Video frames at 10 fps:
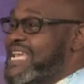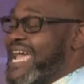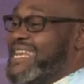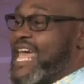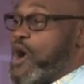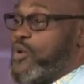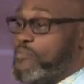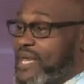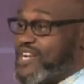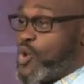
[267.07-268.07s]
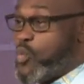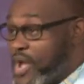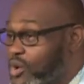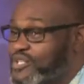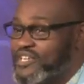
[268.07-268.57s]
And now we've been in a
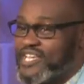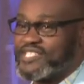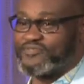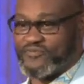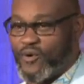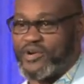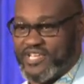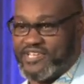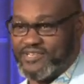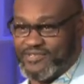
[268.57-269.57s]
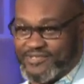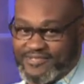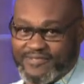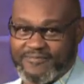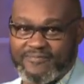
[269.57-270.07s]
wilderness for 40 years.